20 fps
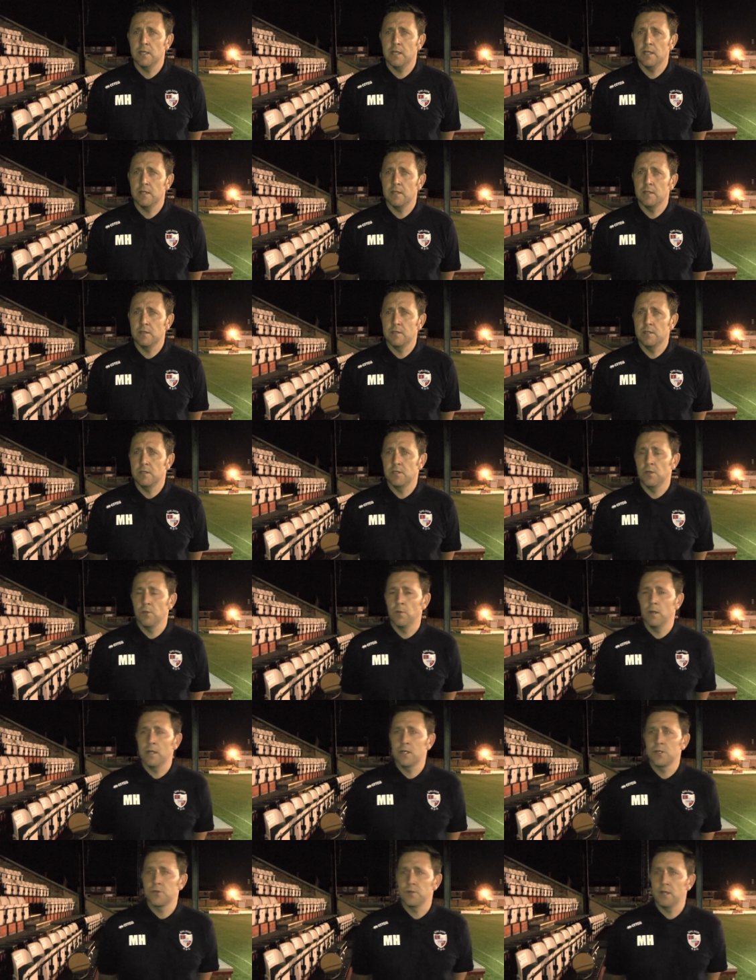Uh, they, they, do
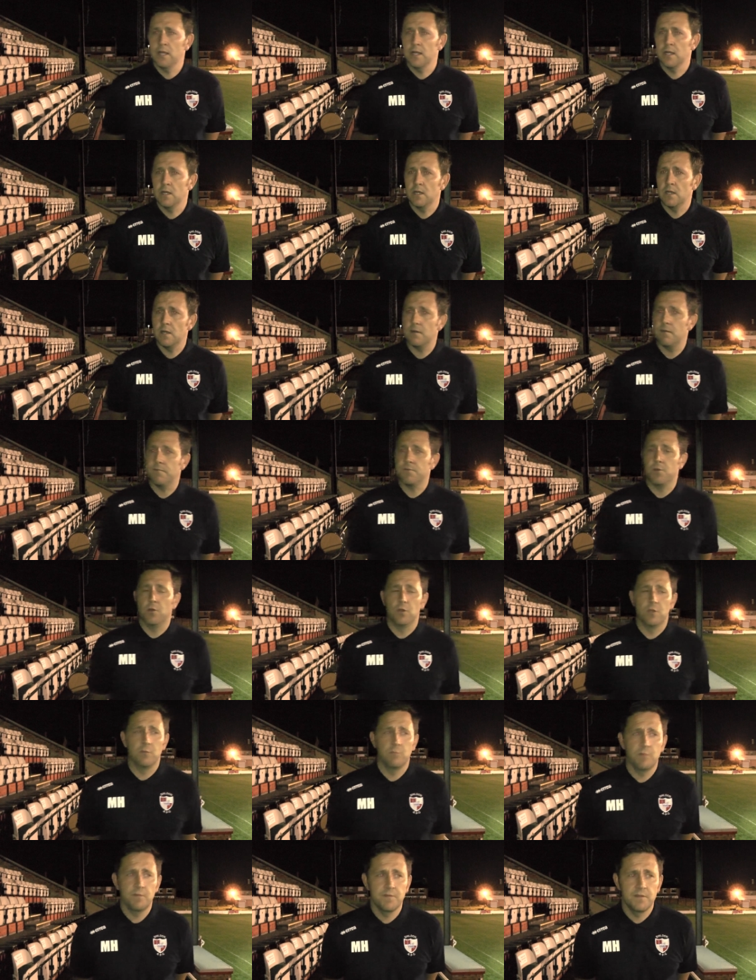well in training, and I've
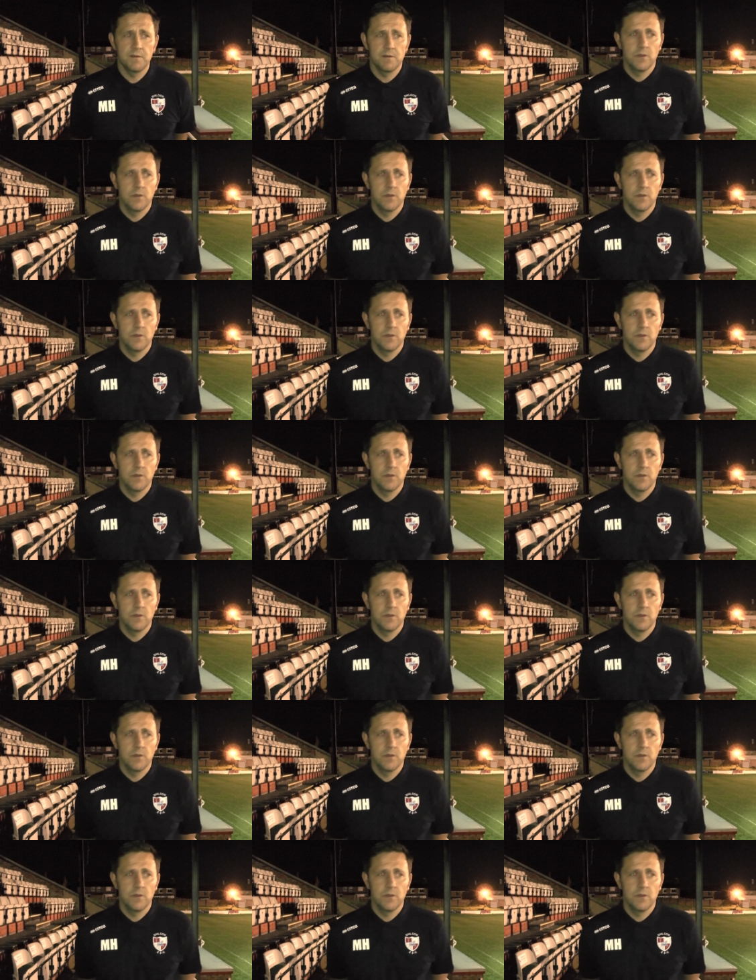told them if